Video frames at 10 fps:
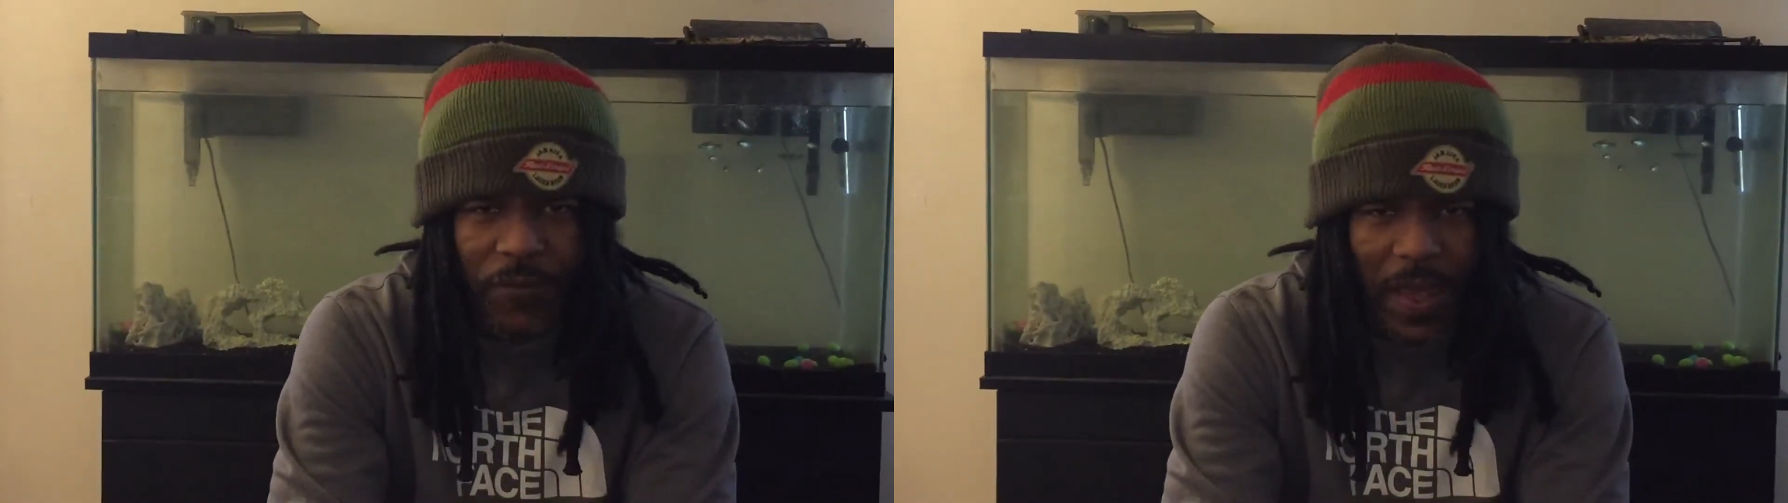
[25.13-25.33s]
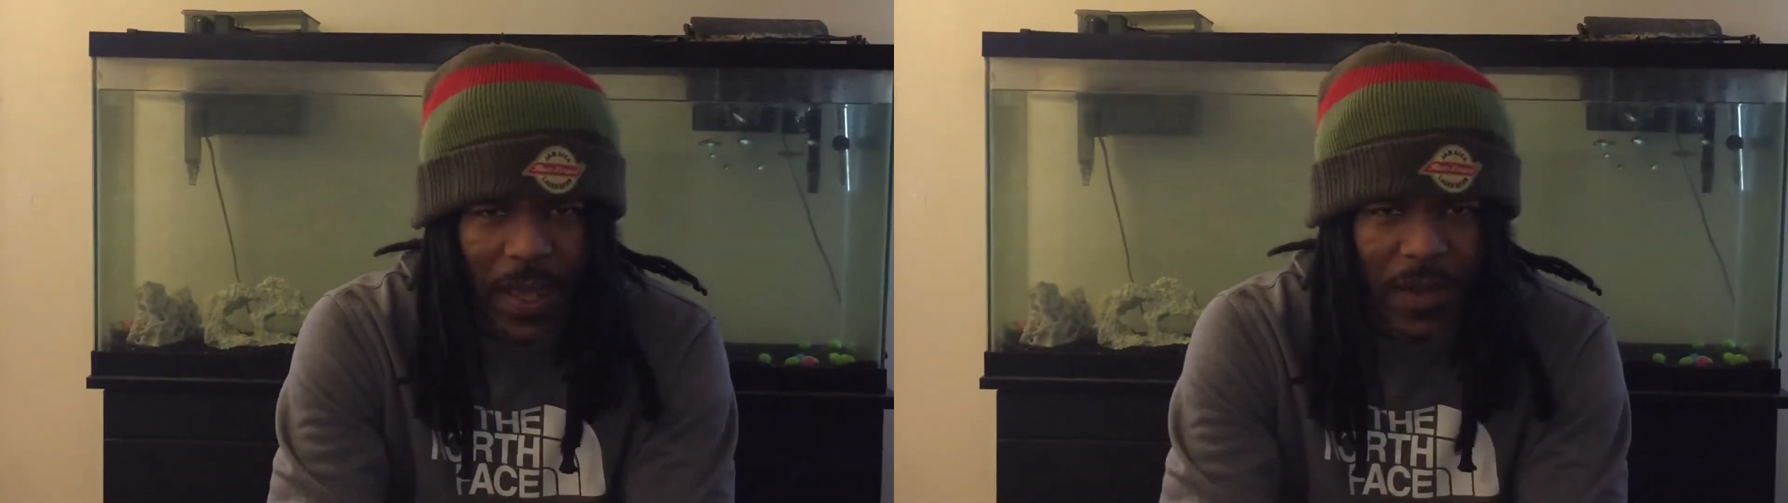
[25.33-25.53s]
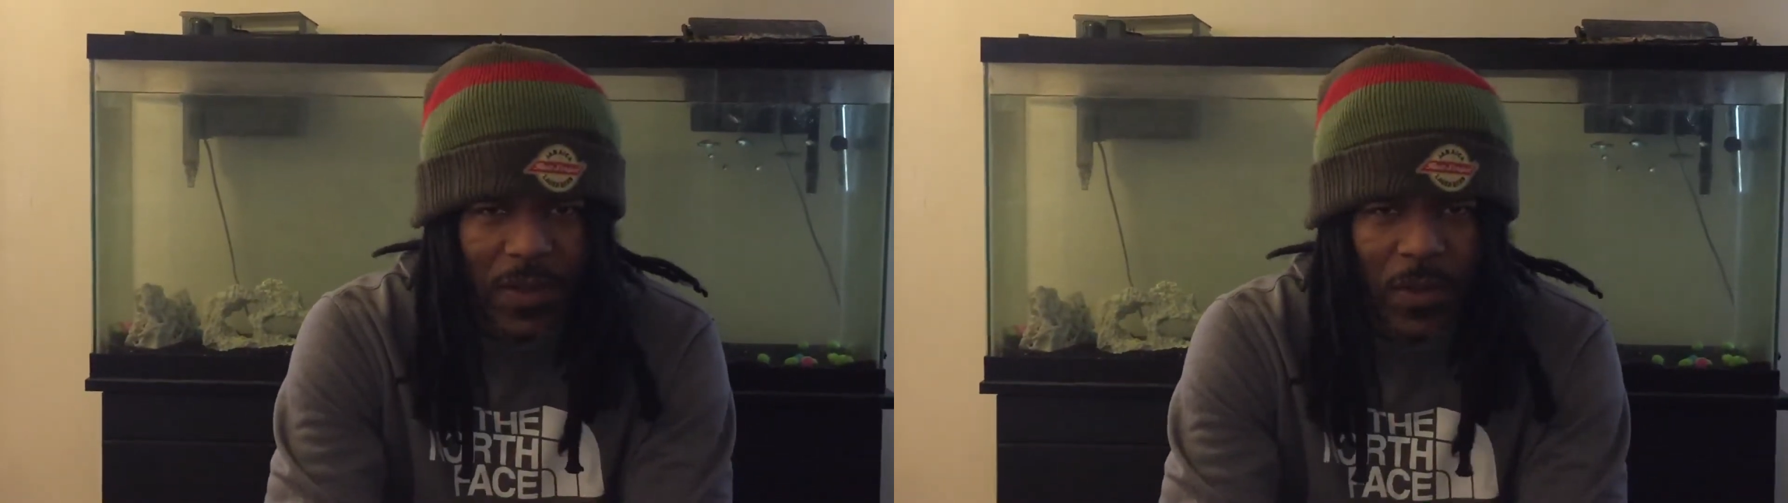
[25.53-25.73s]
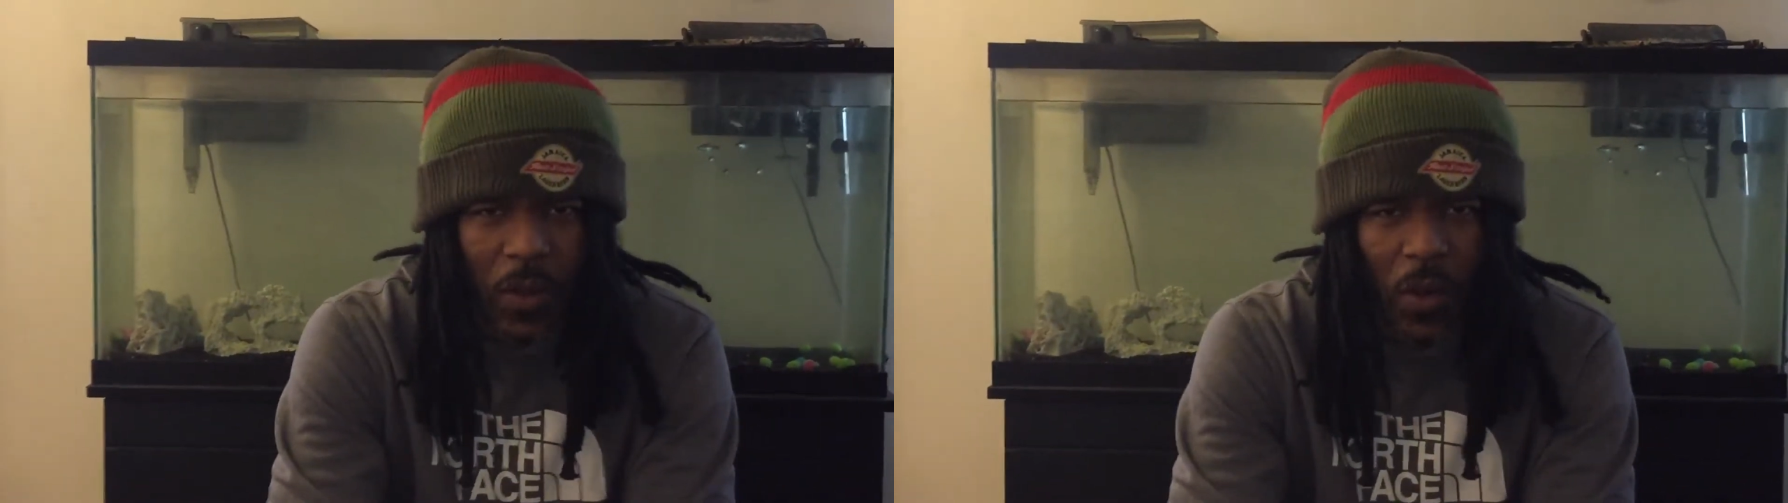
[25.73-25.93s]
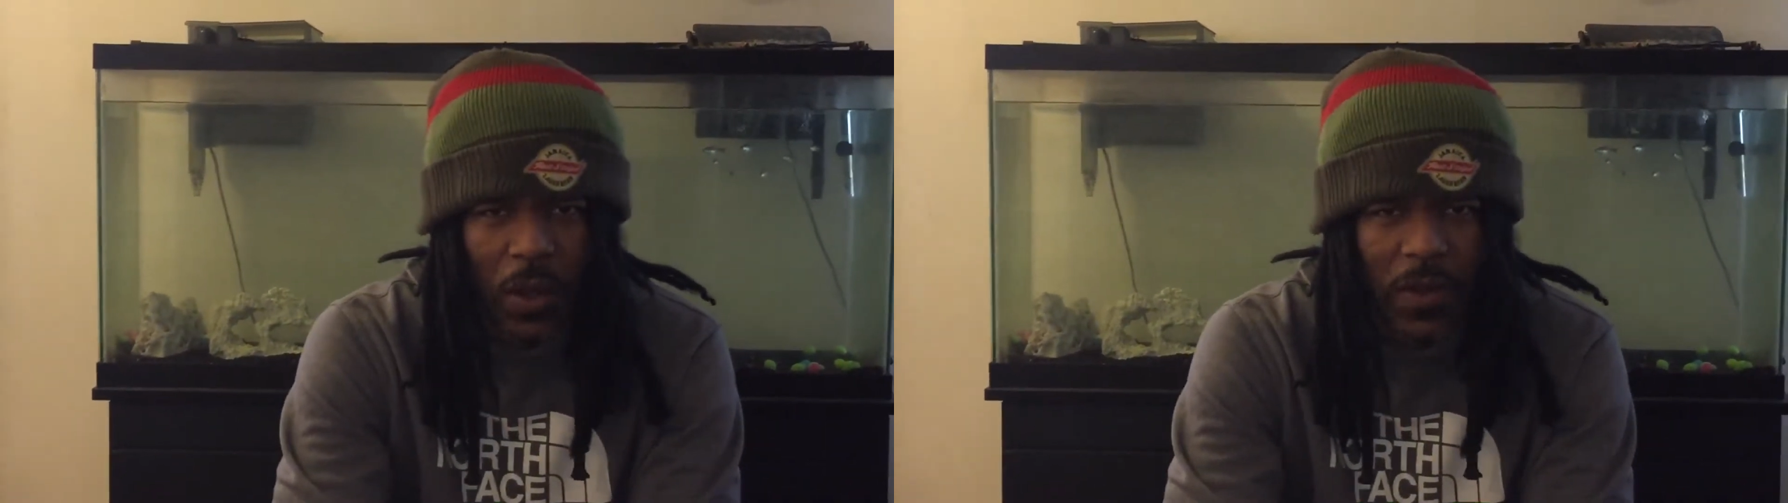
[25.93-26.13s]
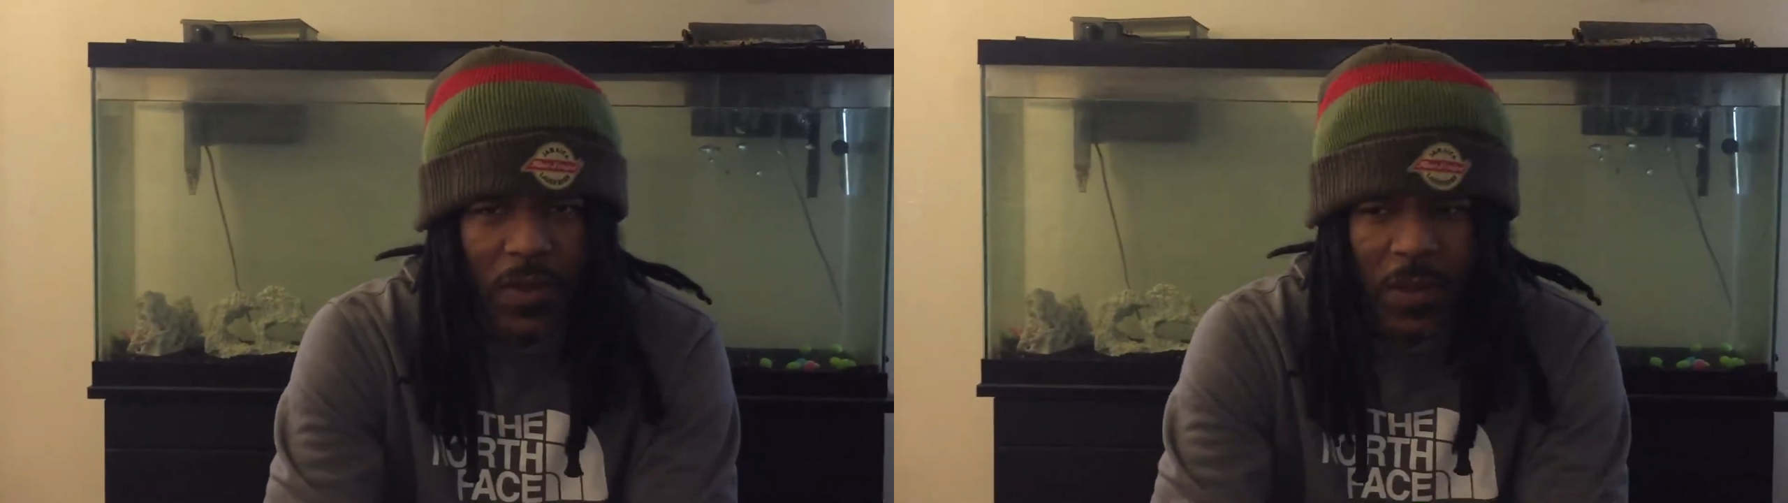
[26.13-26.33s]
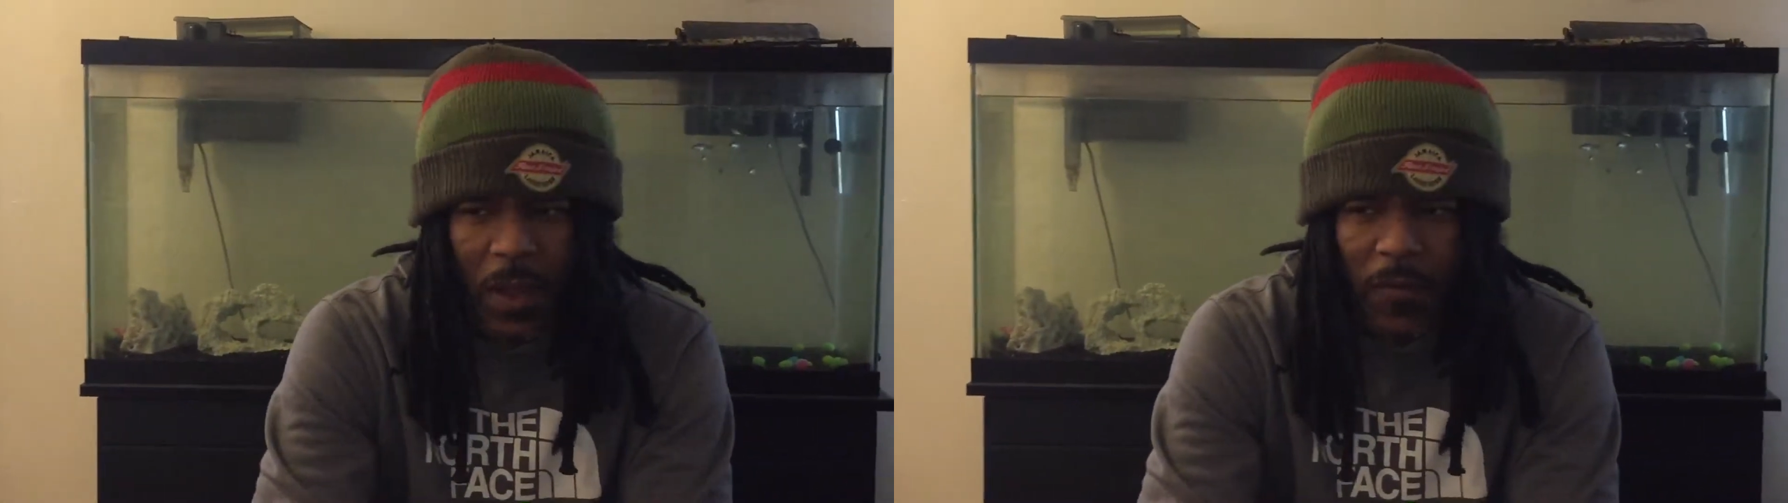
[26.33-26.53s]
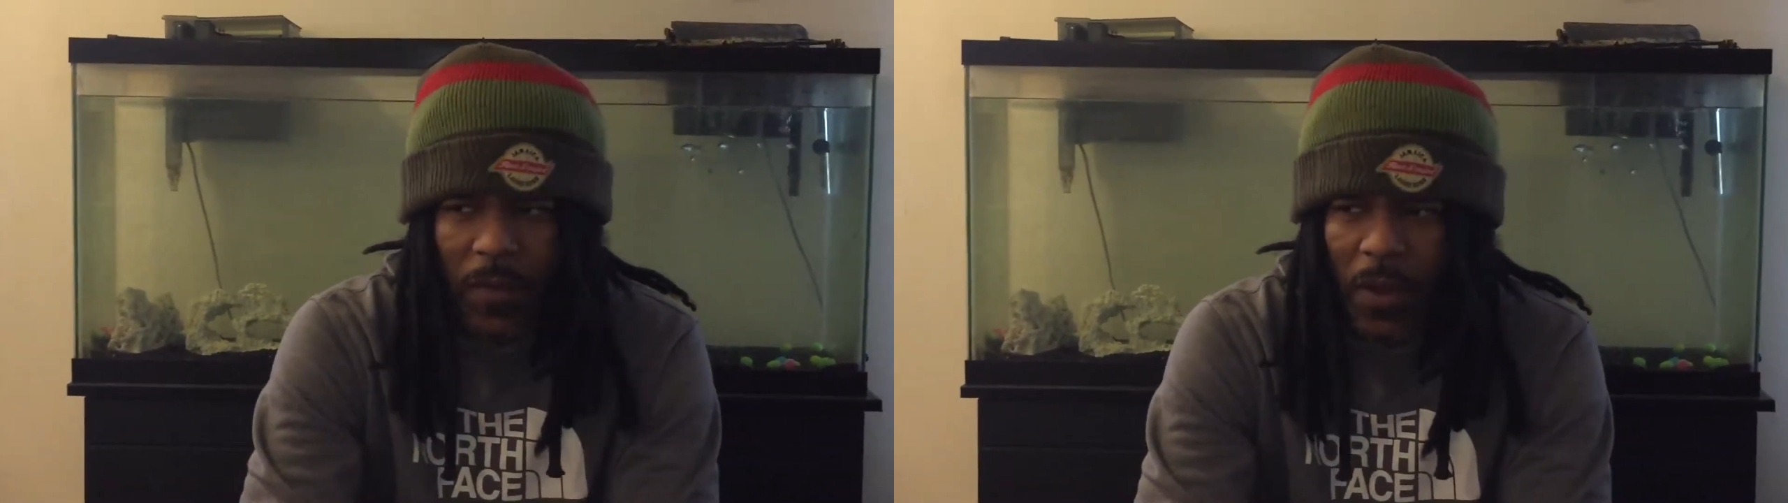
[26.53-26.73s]
fakes, all this
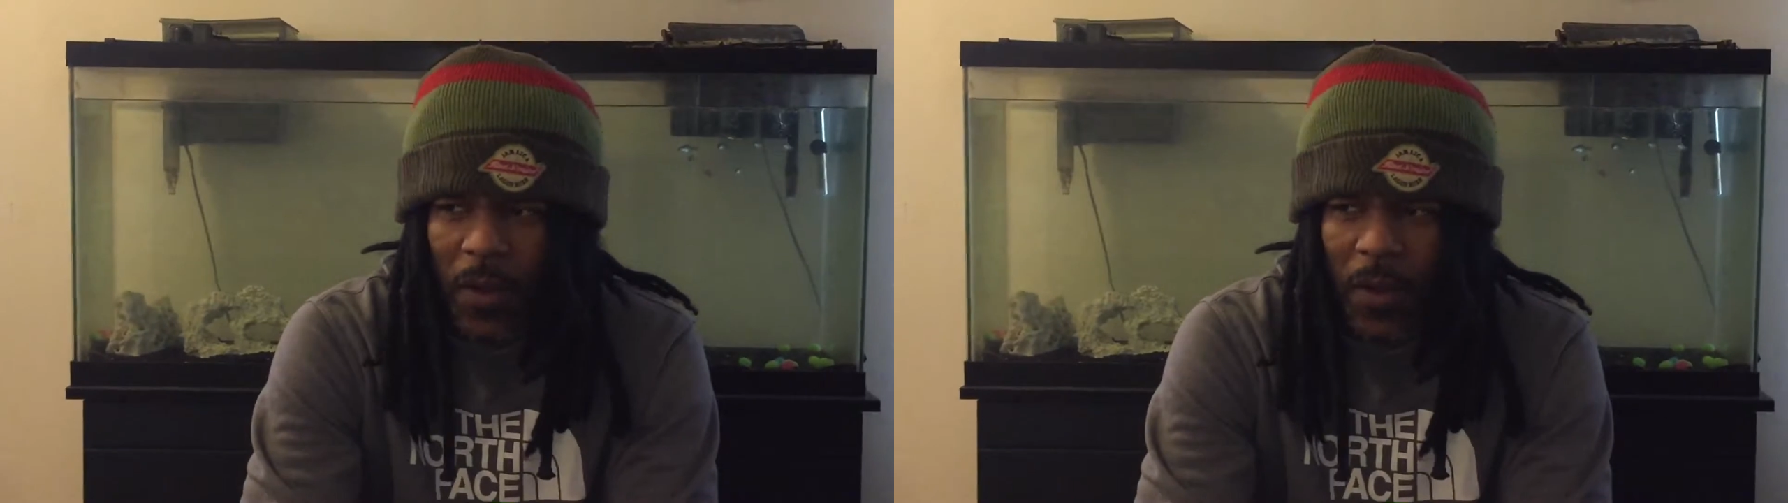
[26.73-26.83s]
stuff.